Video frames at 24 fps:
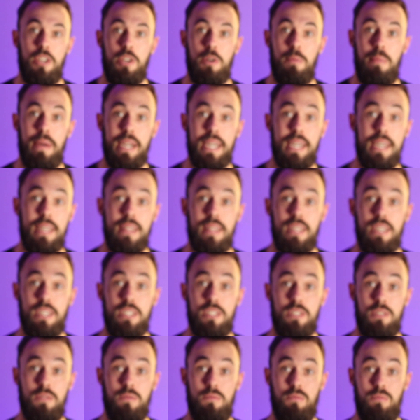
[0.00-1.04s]
You're making
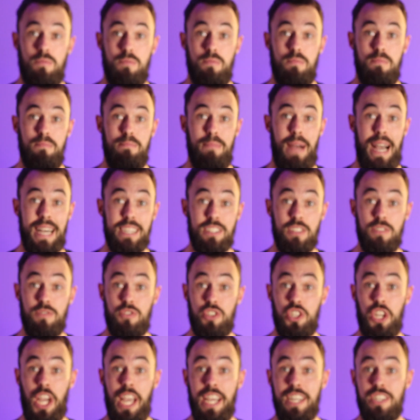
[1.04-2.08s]
this
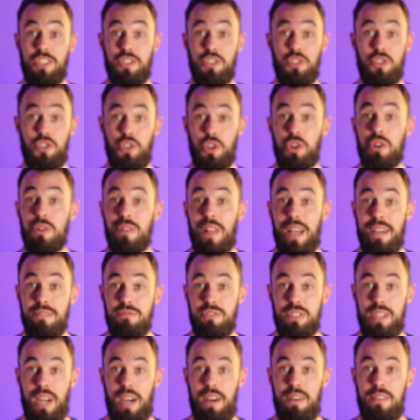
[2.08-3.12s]
massive change to your
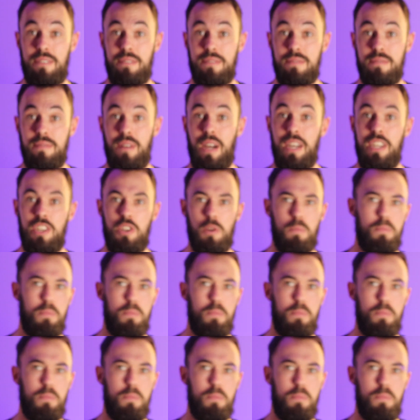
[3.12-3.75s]
lifestyle, right?